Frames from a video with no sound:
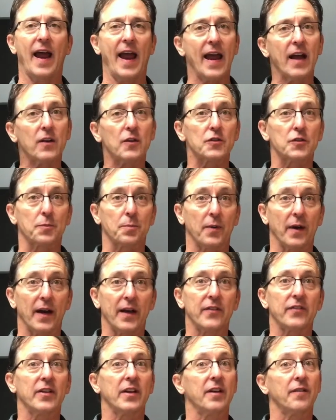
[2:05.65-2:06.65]
Ankle
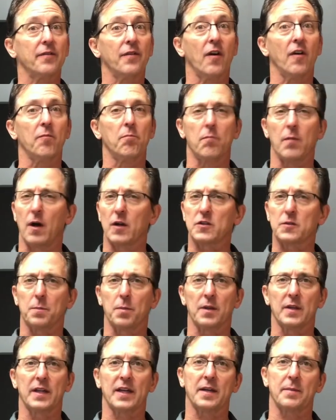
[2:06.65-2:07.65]
sprains can involve
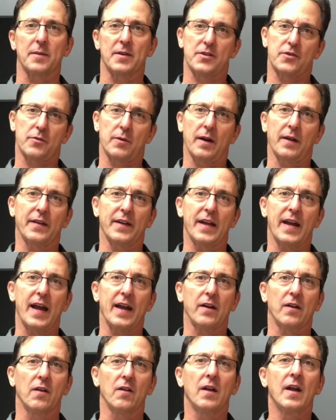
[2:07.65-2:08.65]
multiple ligaments around the
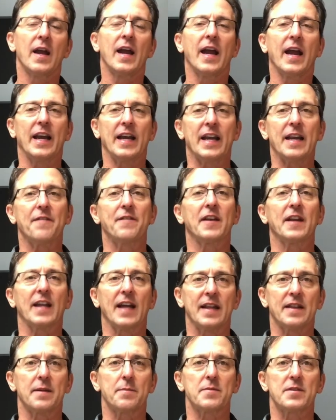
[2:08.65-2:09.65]
ankle and even
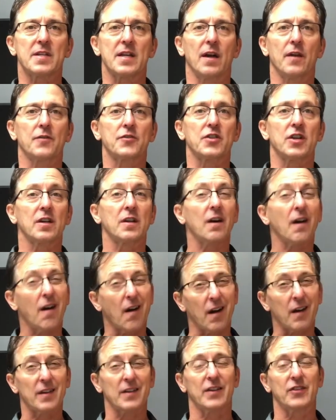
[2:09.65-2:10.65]
lend themselves to
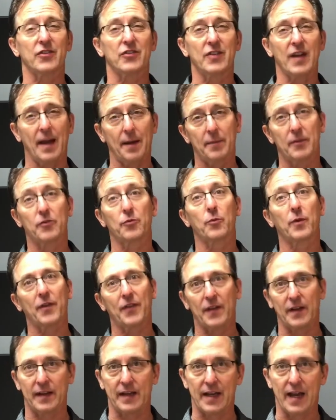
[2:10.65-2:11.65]
cartilage damage
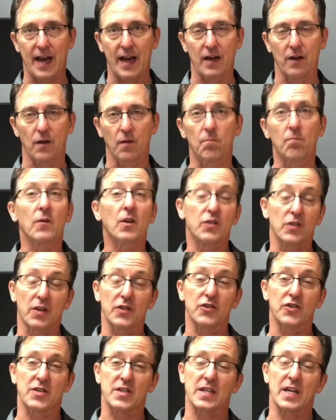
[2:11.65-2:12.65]
within the ankle. So
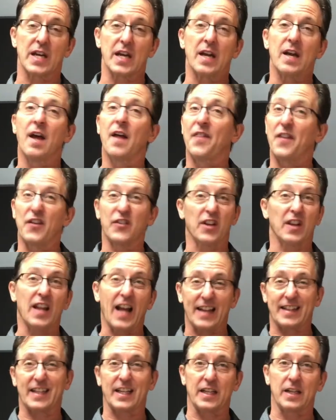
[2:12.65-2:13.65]
as you see, there's a
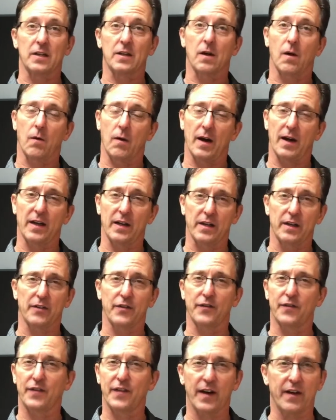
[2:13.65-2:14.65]
lot that can go on, and it's
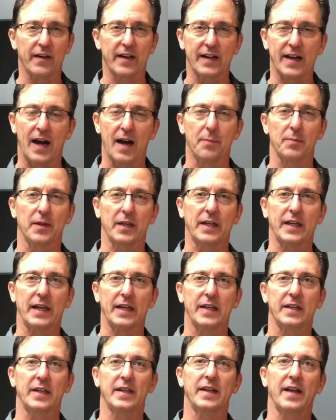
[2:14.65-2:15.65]
very
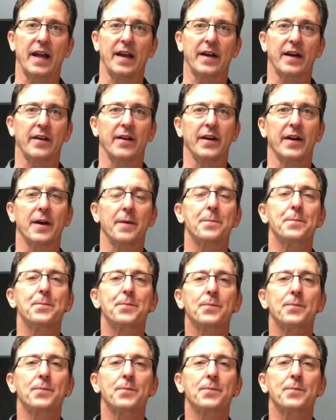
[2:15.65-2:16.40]
complicated in that area.